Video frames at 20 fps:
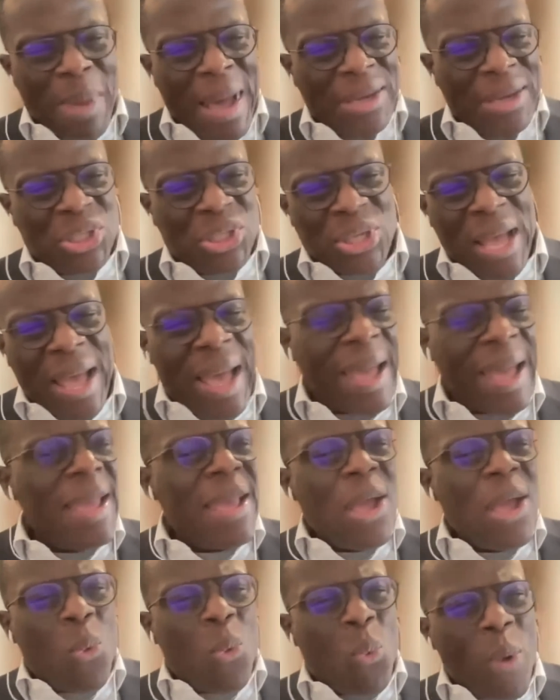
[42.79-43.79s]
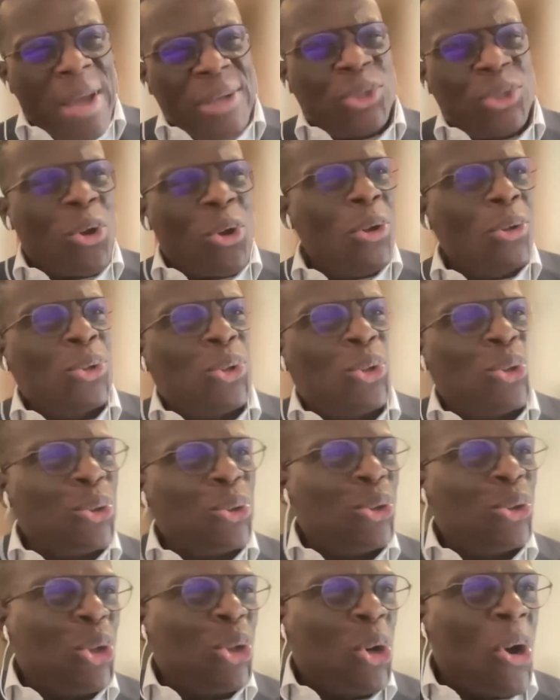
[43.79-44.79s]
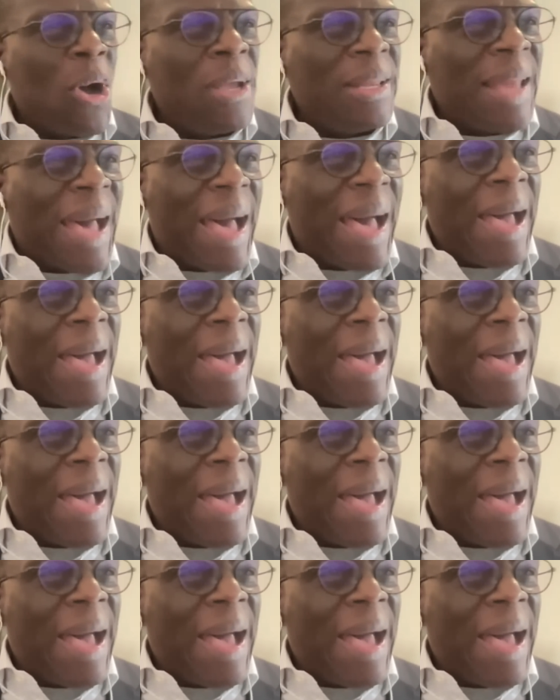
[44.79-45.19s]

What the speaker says: Manager, went on to join,